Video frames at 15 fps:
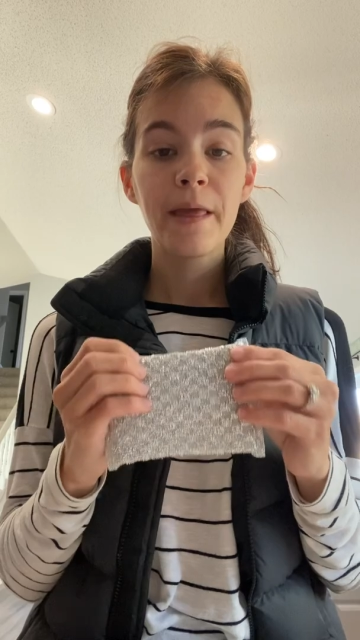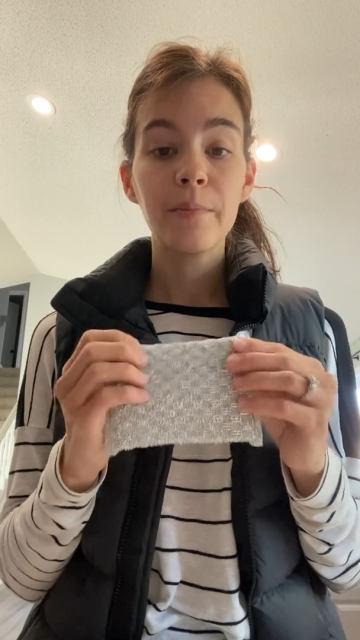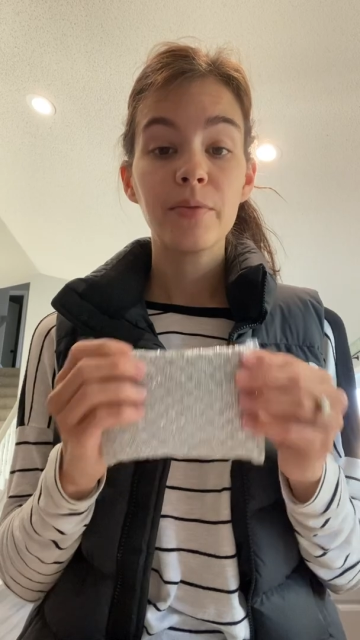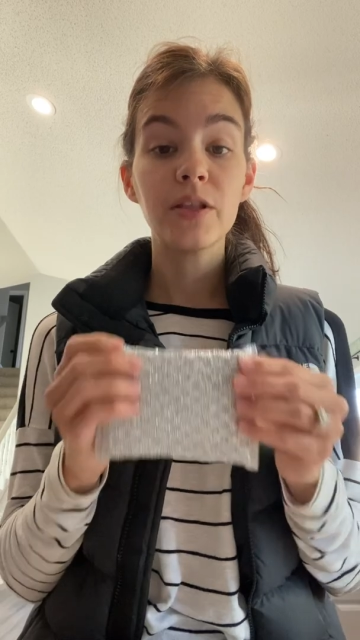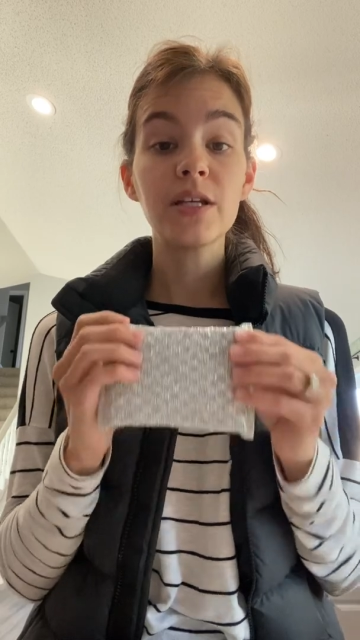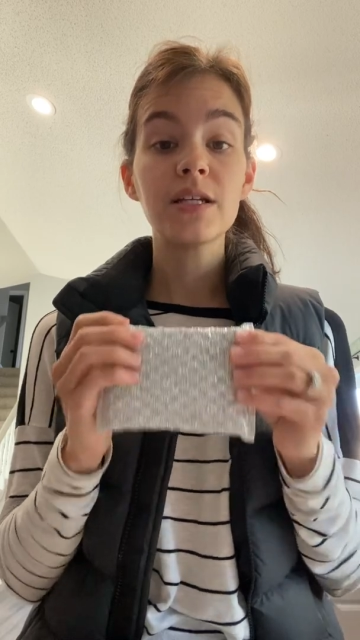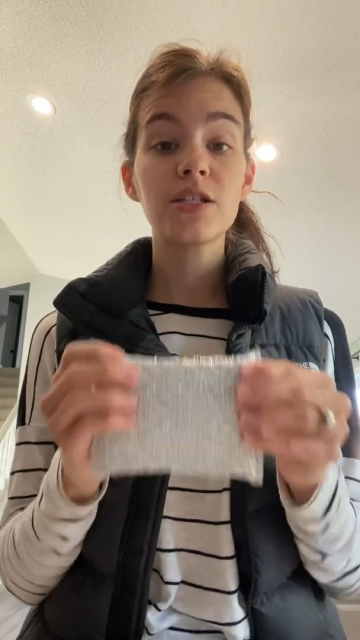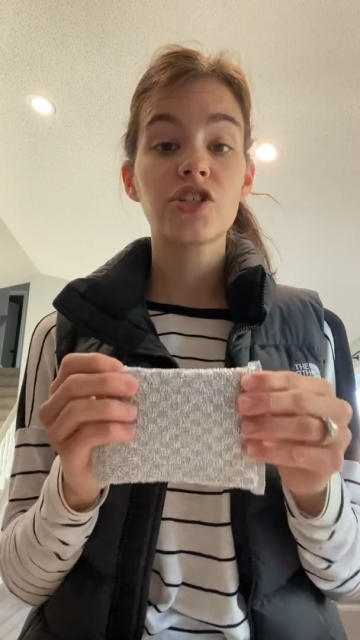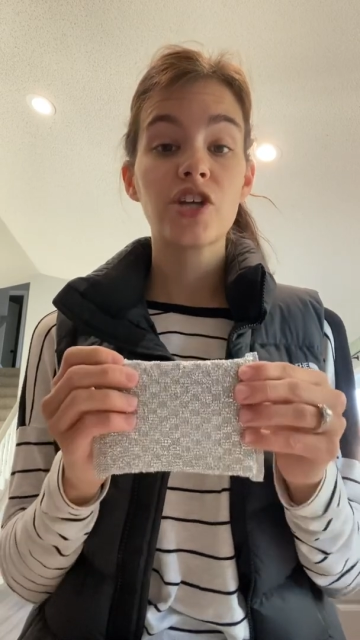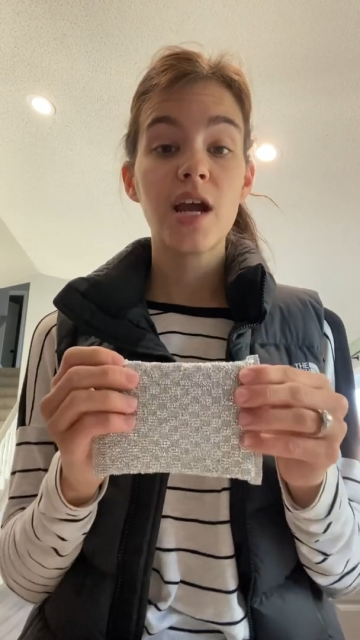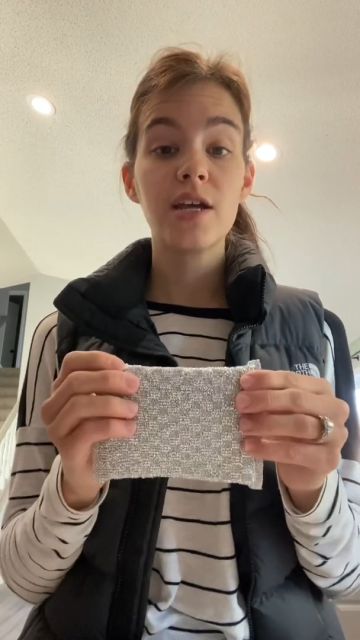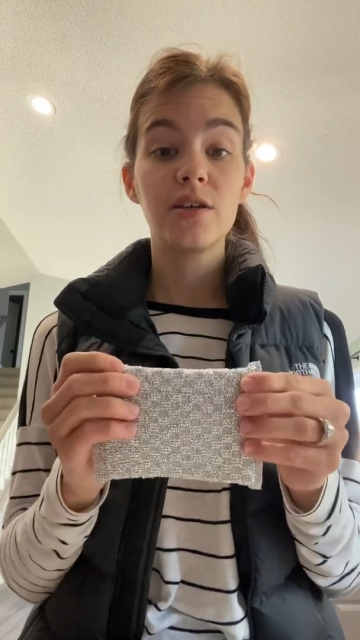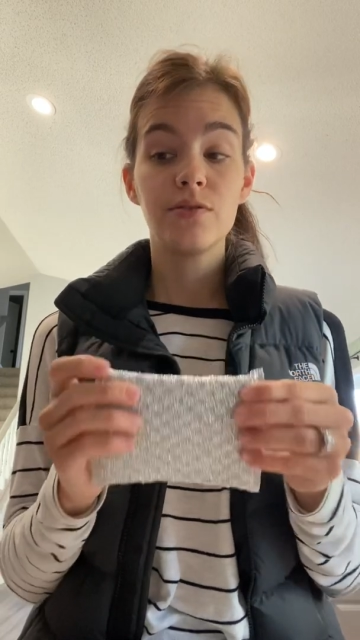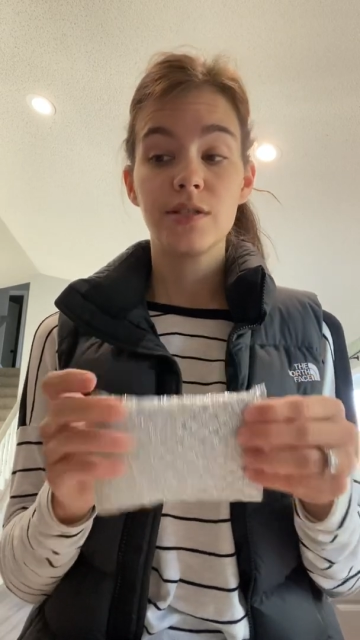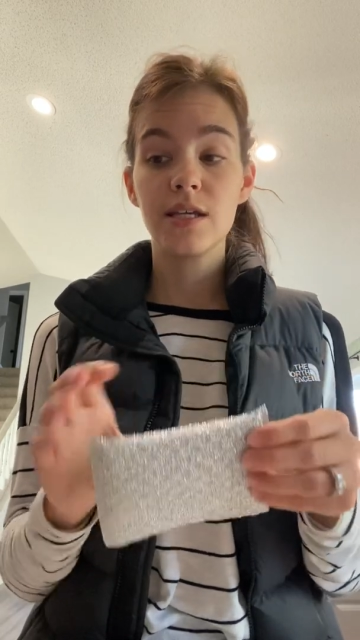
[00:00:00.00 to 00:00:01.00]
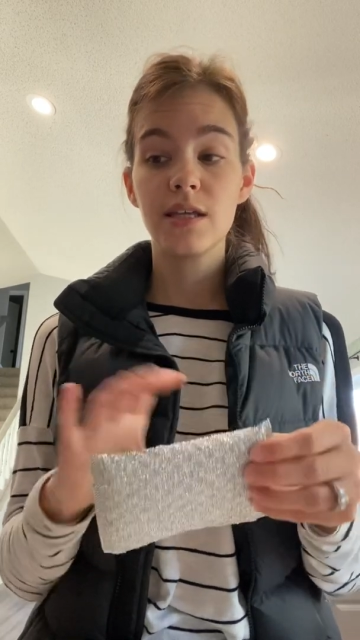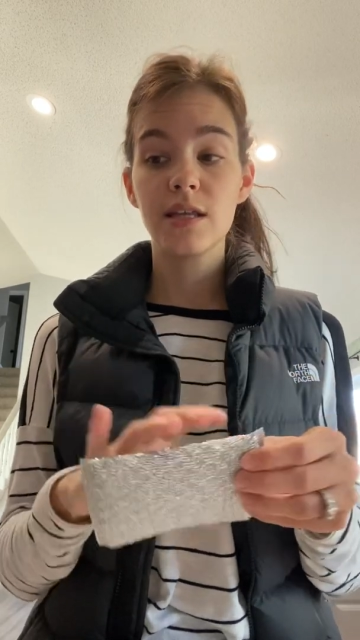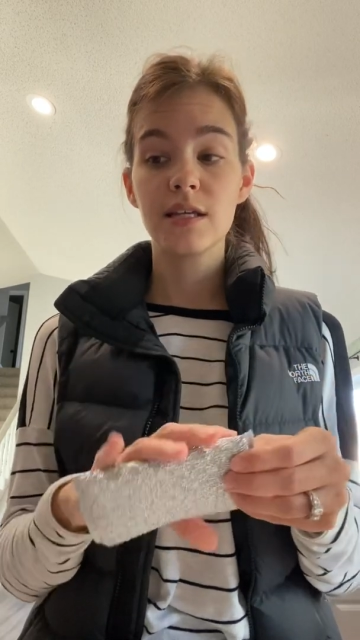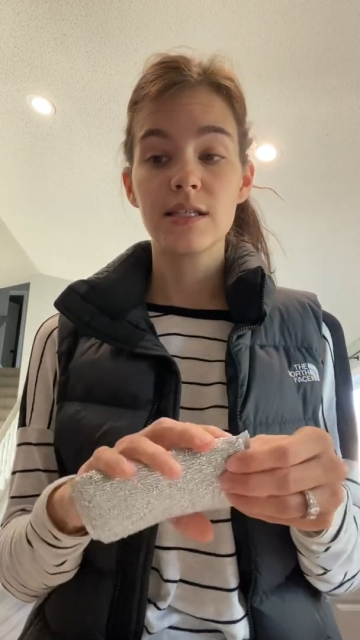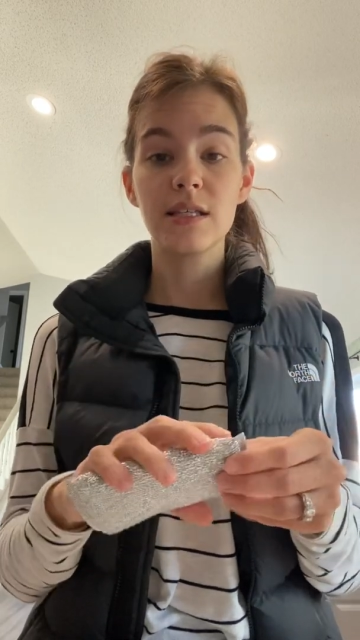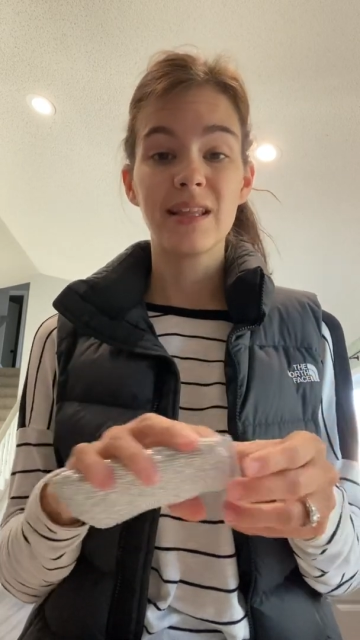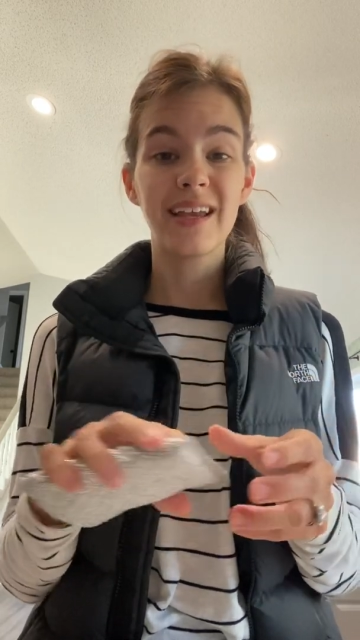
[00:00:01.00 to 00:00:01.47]
please try using
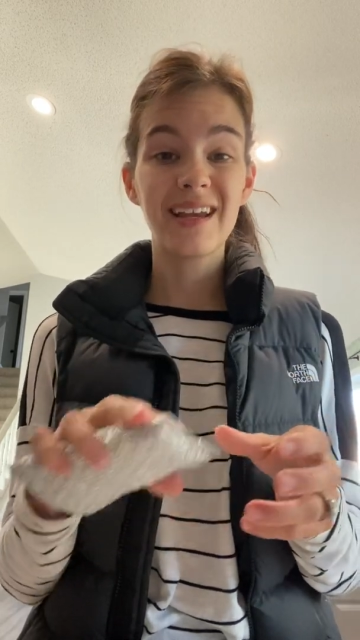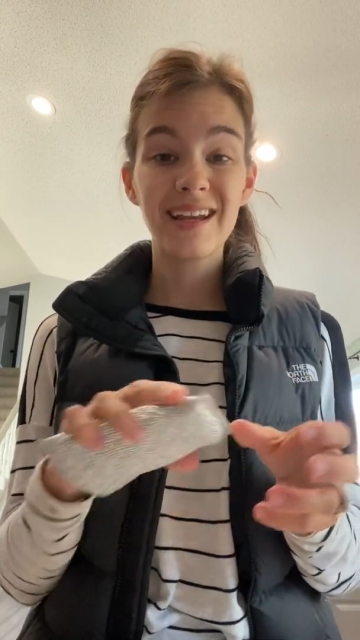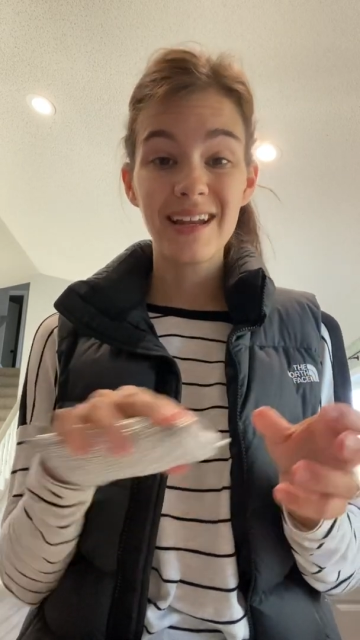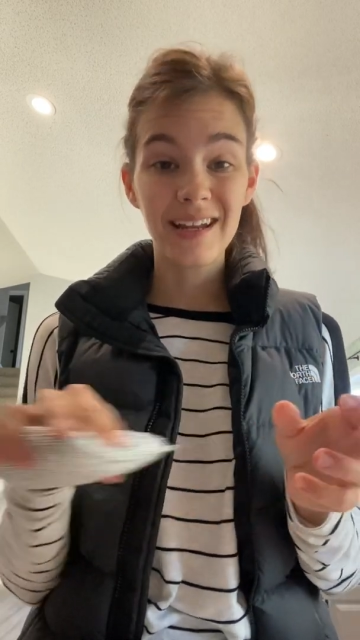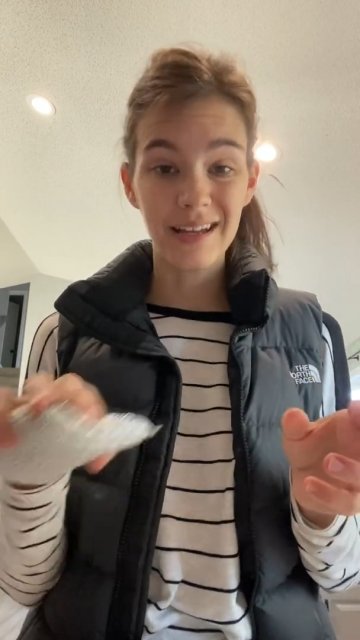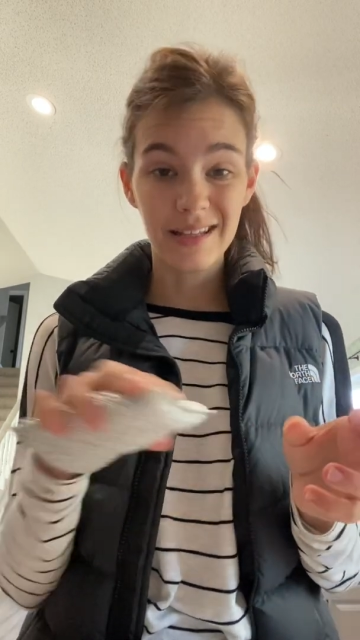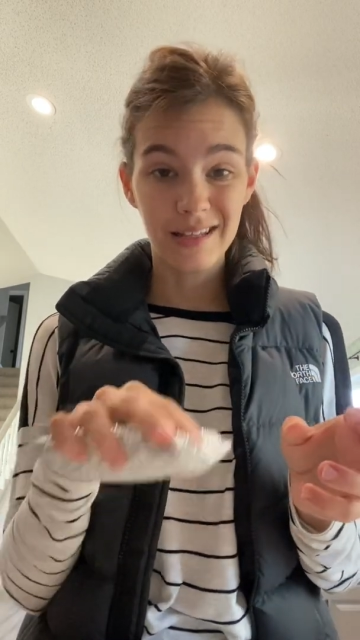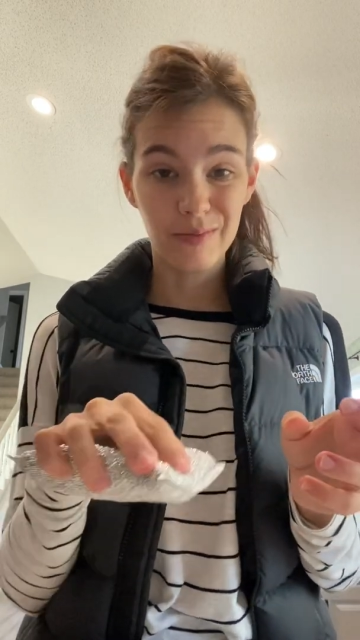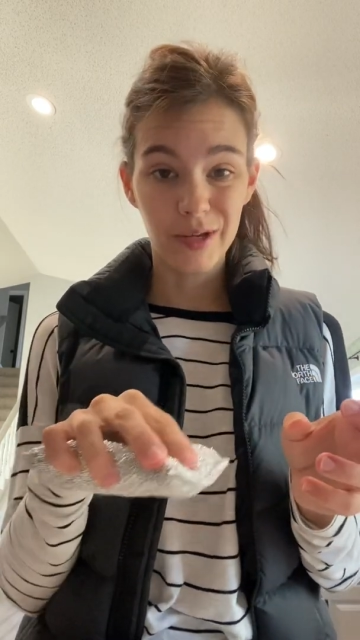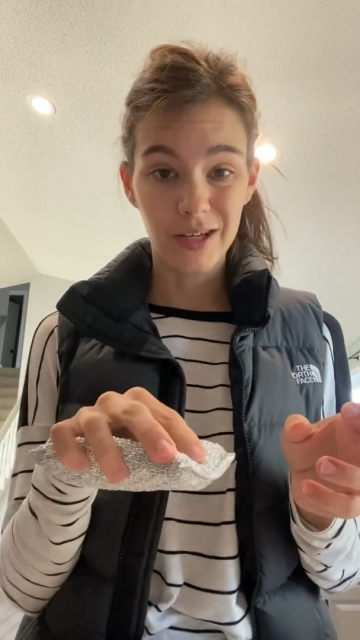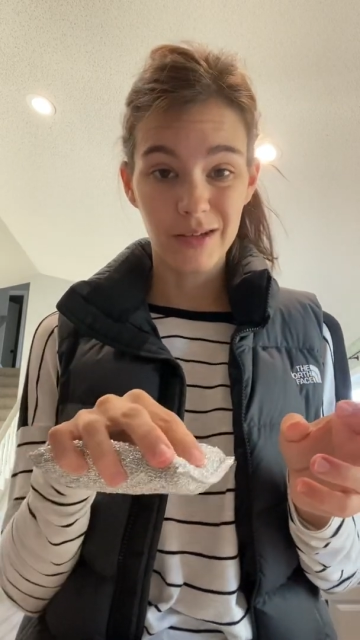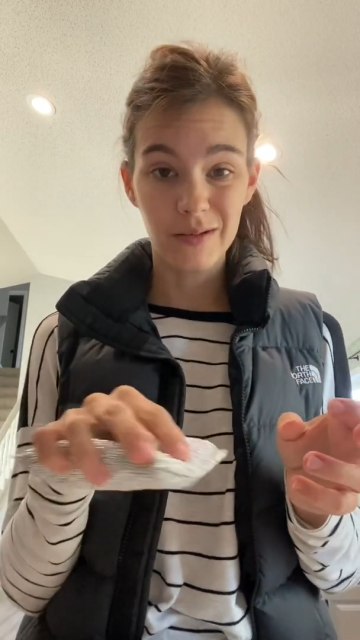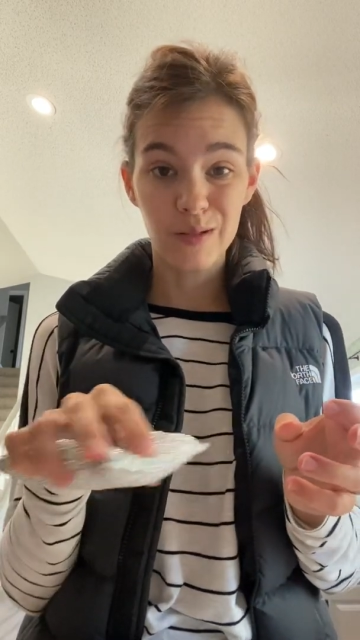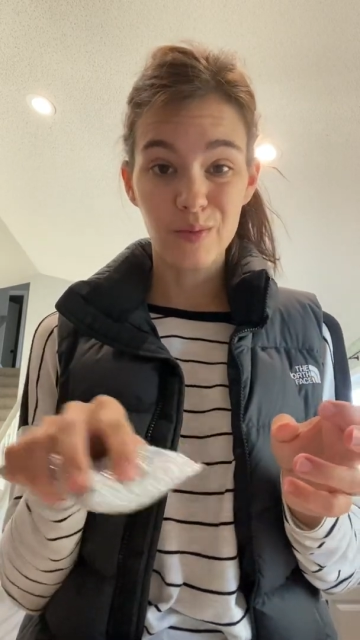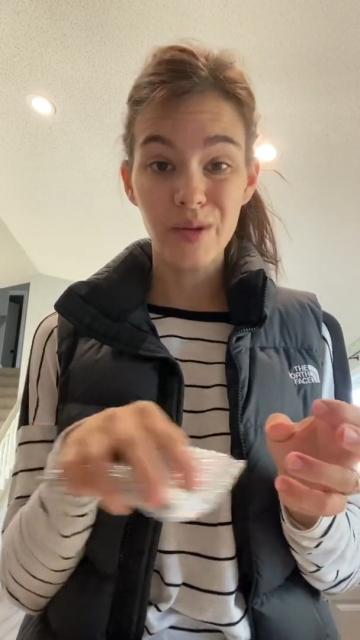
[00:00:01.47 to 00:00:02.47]
this in like an inconspicuous